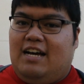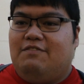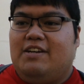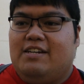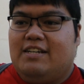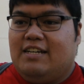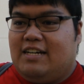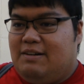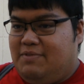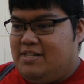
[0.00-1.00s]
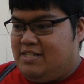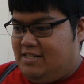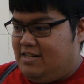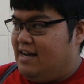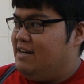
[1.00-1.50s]
how many I can
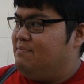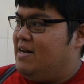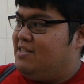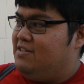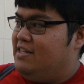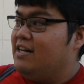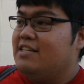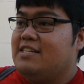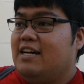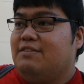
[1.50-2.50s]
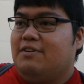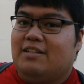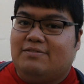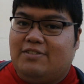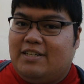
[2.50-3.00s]
accomplish heading back to the other side of
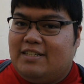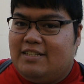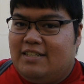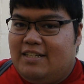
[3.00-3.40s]
Ala Moana,